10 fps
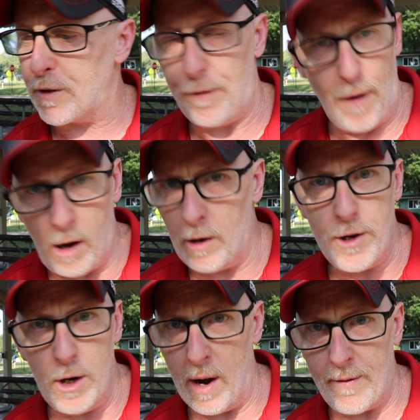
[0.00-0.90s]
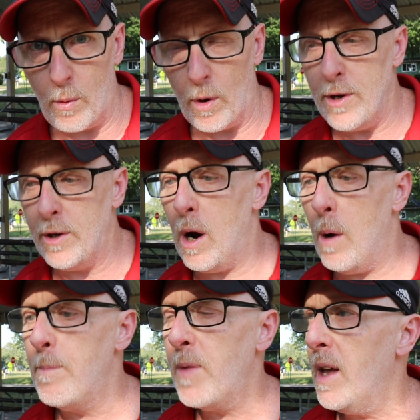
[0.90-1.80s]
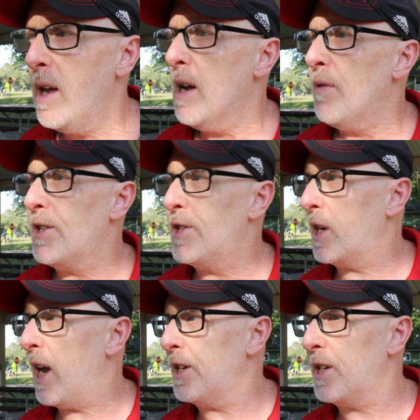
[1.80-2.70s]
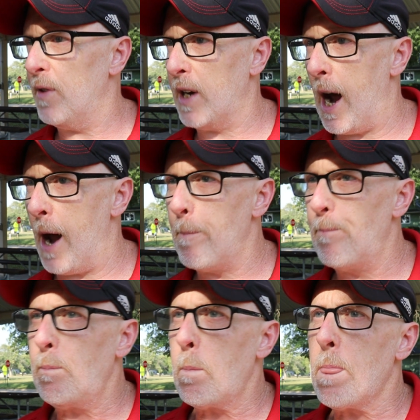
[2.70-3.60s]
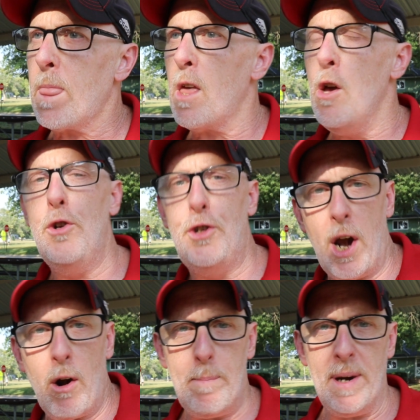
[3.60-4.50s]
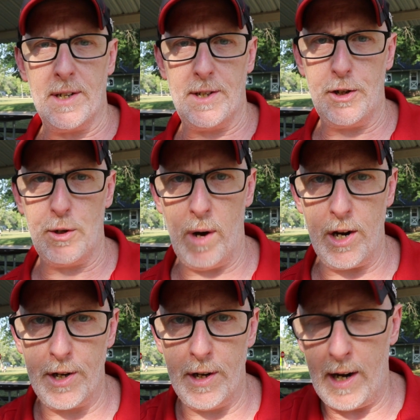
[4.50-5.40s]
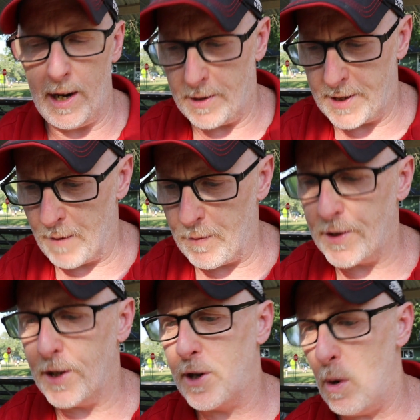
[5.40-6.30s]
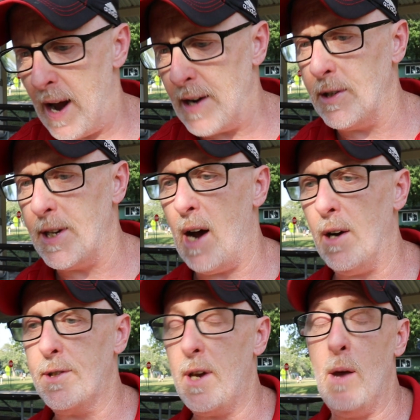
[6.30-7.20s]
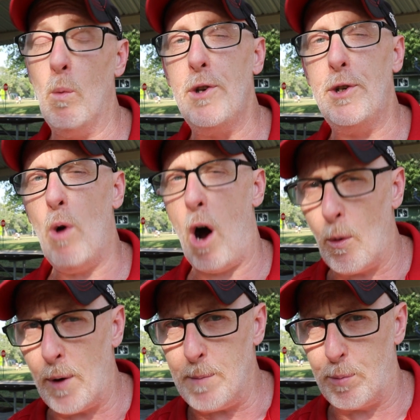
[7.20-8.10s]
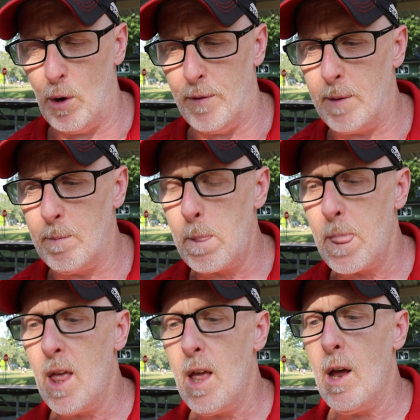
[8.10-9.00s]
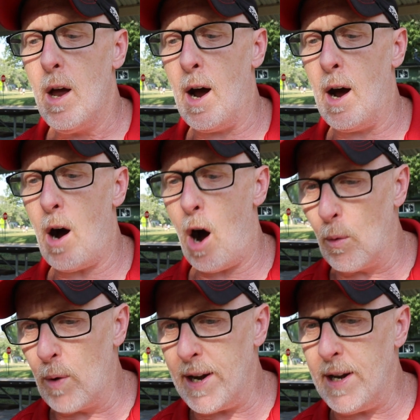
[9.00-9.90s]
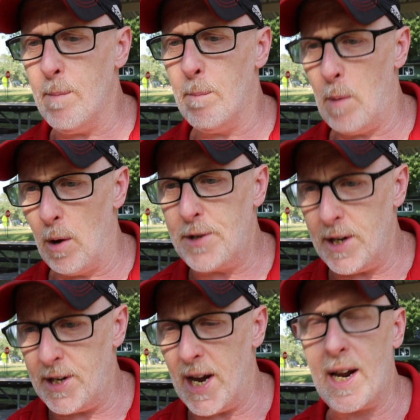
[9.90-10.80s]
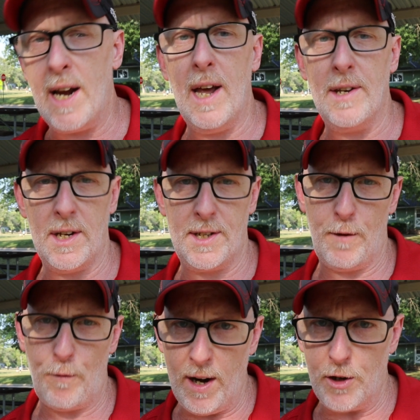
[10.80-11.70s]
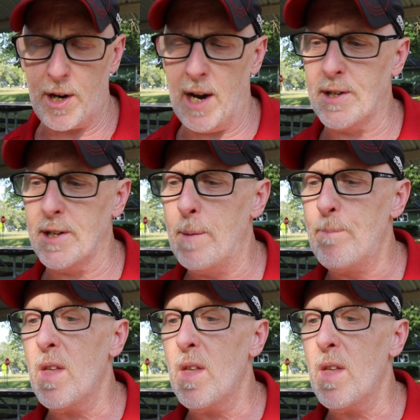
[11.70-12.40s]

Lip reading: follow you everywhere you go. This is the case of a guy who cherry-picked a situation in San Francisco and in Dallas and went to already proven, already multi-decade, as I said, franchises,